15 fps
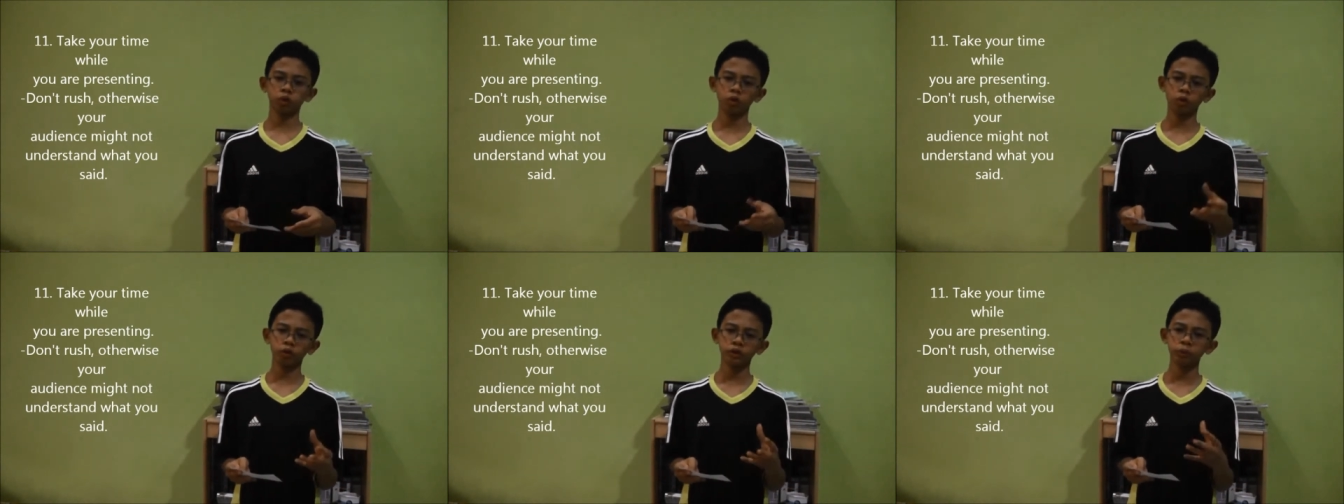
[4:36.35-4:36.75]

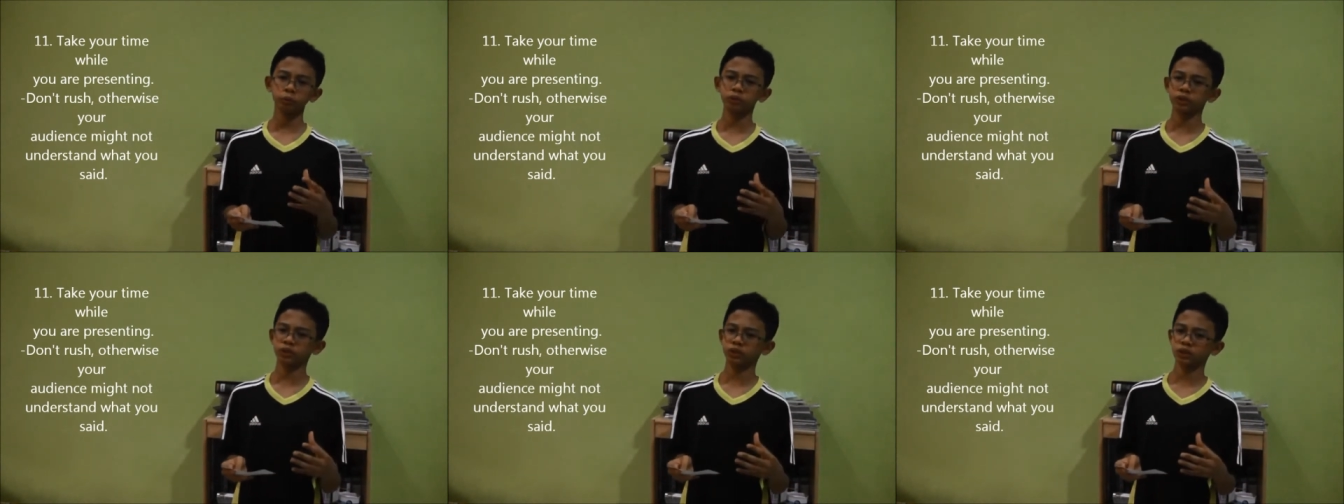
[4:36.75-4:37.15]

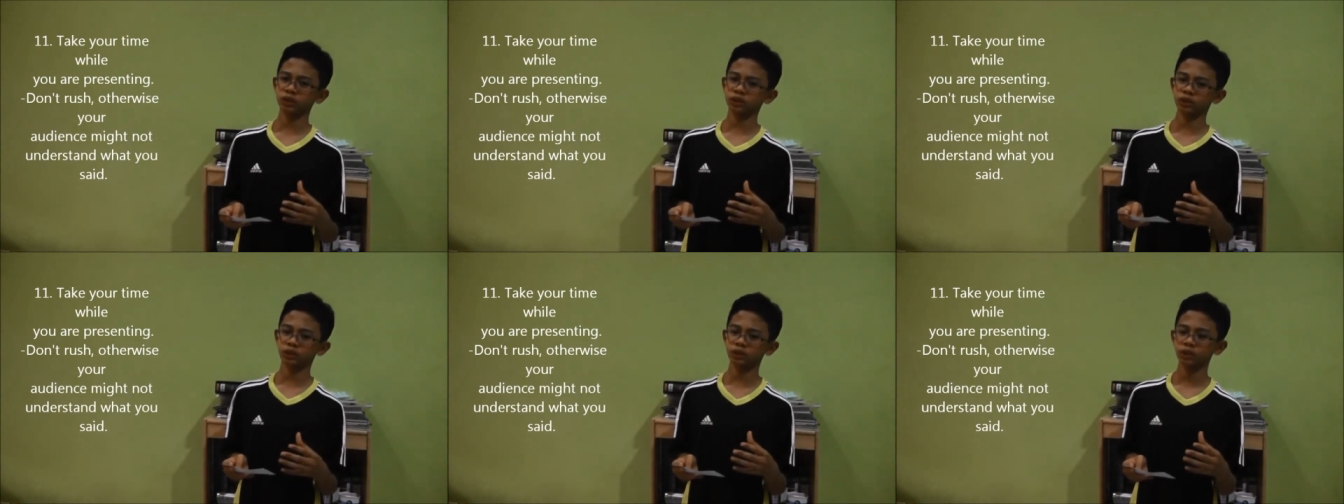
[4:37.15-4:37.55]

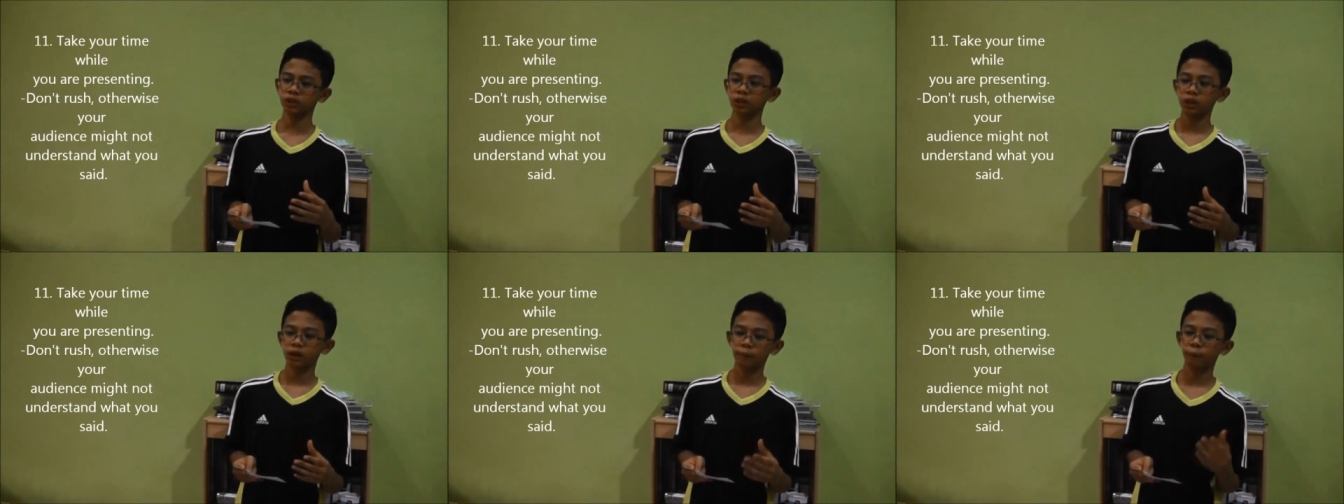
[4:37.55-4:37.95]
audiences
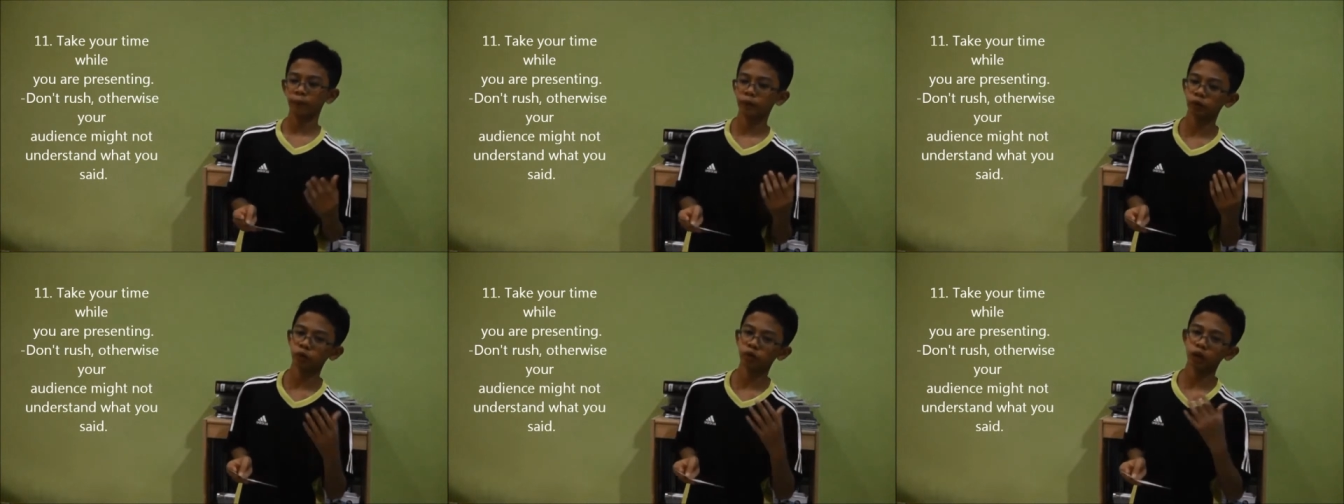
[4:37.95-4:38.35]

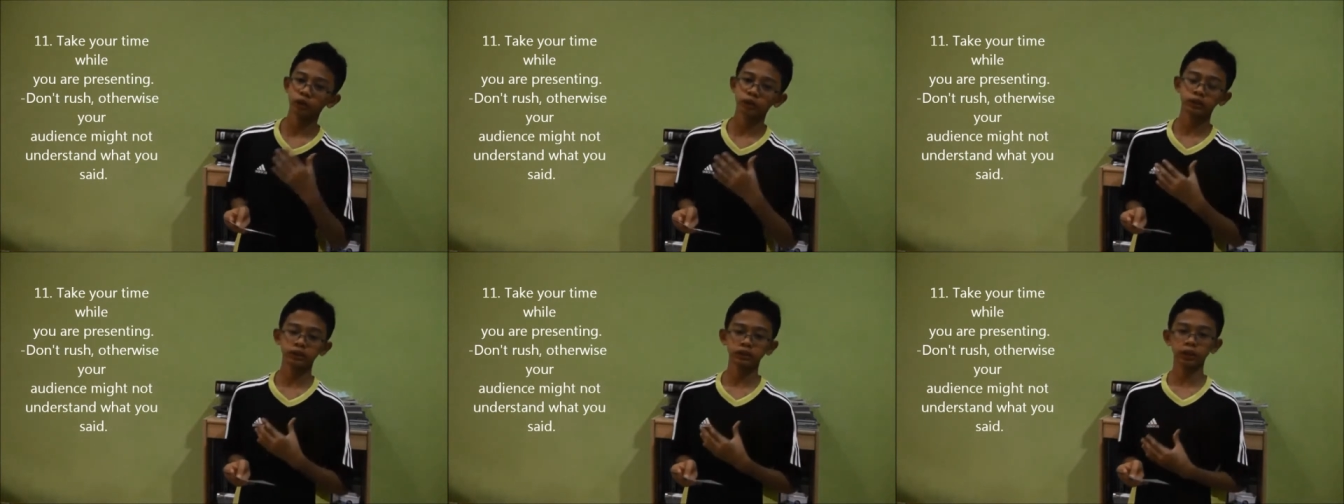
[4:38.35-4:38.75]
might not
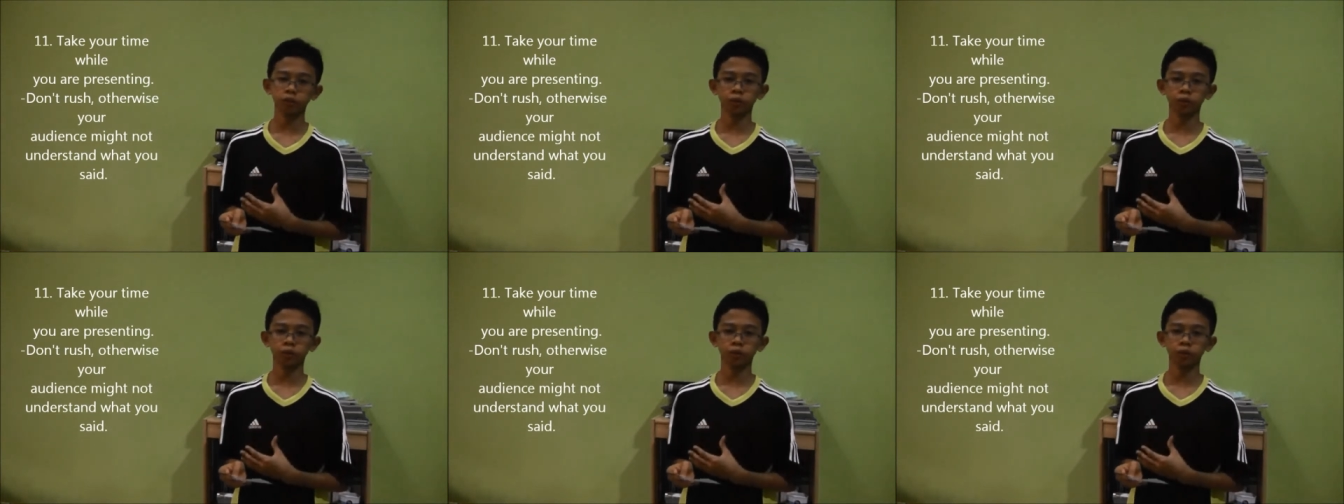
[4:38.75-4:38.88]
understand